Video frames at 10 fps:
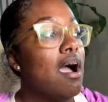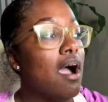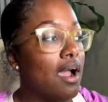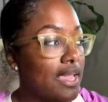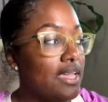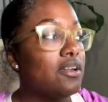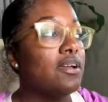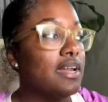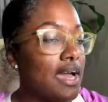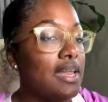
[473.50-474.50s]
Our inner
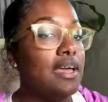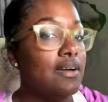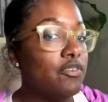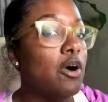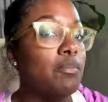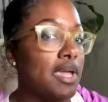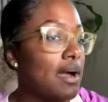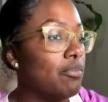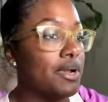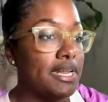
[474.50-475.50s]
and our left gonna be our
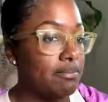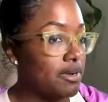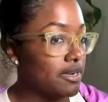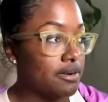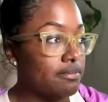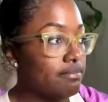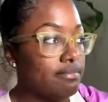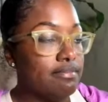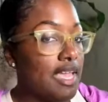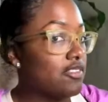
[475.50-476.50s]
bread and butter.
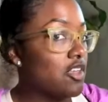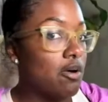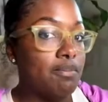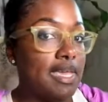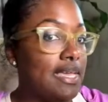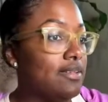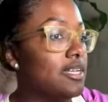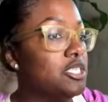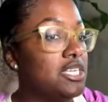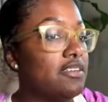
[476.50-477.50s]
That's gonna be the
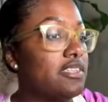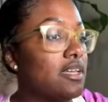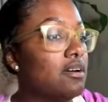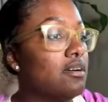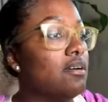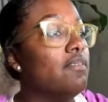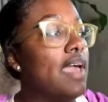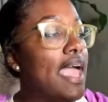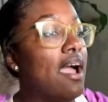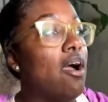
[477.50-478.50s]
gist of
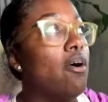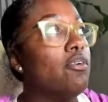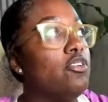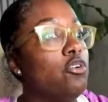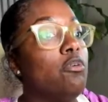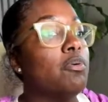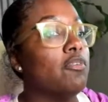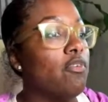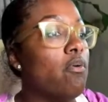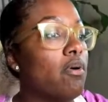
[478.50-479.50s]
how you
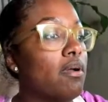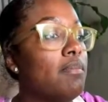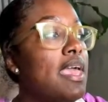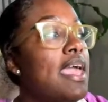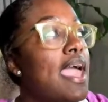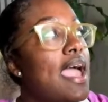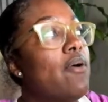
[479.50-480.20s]
perform. However,